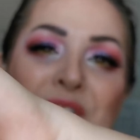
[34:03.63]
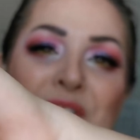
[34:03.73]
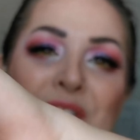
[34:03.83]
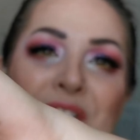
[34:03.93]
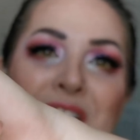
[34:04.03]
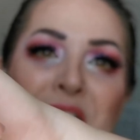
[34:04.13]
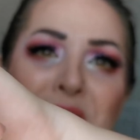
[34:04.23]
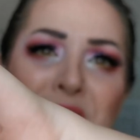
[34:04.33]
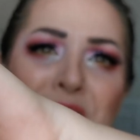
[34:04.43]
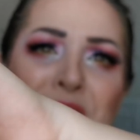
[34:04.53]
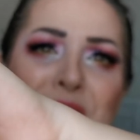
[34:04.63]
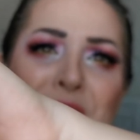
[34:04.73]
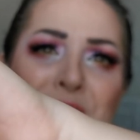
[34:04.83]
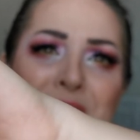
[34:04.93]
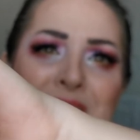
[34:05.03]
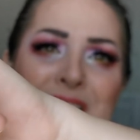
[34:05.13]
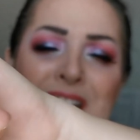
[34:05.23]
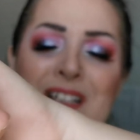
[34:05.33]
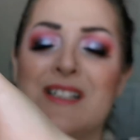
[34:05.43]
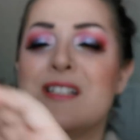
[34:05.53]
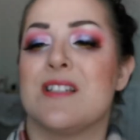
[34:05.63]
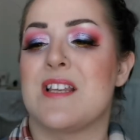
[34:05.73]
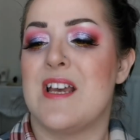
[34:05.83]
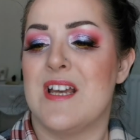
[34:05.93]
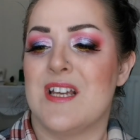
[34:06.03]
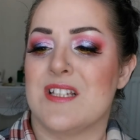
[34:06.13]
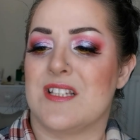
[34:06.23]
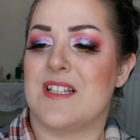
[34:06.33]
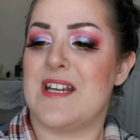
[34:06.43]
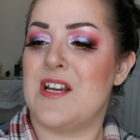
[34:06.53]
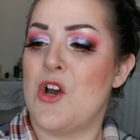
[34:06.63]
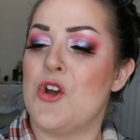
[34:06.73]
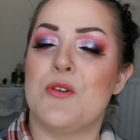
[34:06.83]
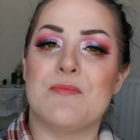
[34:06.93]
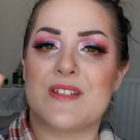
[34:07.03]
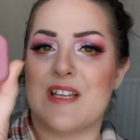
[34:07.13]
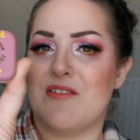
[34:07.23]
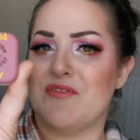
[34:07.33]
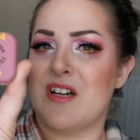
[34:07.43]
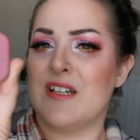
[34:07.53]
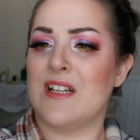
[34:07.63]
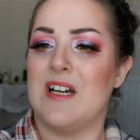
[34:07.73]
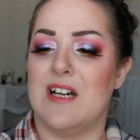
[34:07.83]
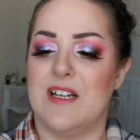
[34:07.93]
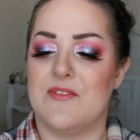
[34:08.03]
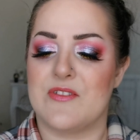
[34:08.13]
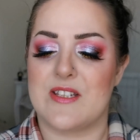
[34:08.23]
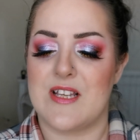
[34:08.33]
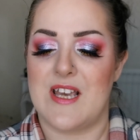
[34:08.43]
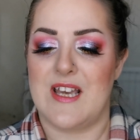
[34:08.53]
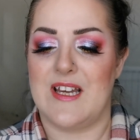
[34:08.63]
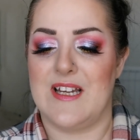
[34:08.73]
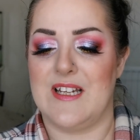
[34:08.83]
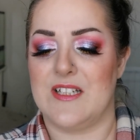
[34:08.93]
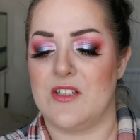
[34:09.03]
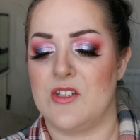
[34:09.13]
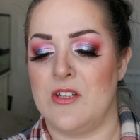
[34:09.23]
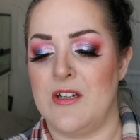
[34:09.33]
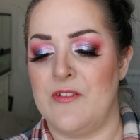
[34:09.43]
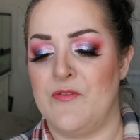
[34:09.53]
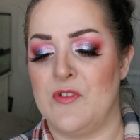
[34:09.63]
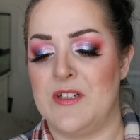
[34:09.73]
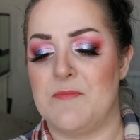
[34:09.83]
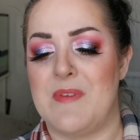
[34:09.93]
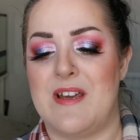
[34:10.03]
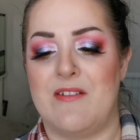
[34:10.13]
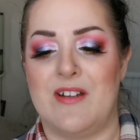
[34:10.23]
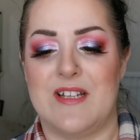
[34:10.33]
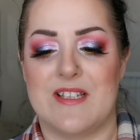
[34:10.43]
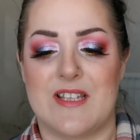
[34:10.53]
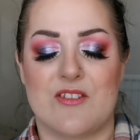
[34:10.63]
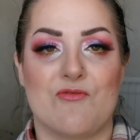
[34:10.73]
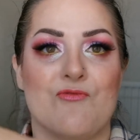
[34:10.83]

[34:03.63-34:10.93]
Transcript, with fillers: Look how cute it is. Stay home, save nine lives. And Typhoid Mary is this